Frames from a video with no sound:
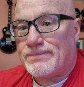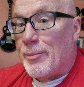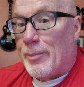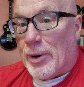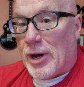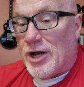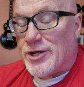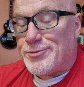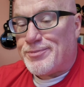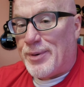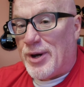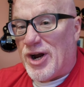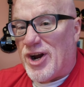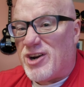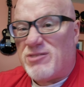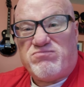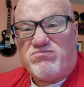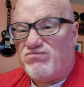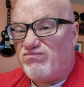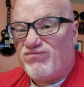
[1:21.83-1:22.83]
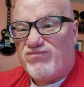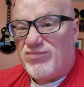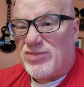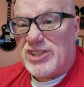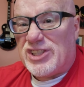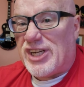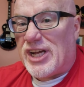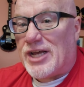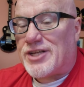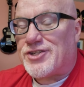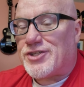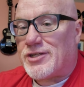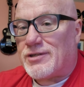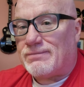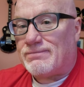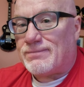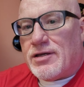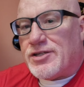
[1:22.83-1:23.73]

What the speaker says: The boss part doesn't.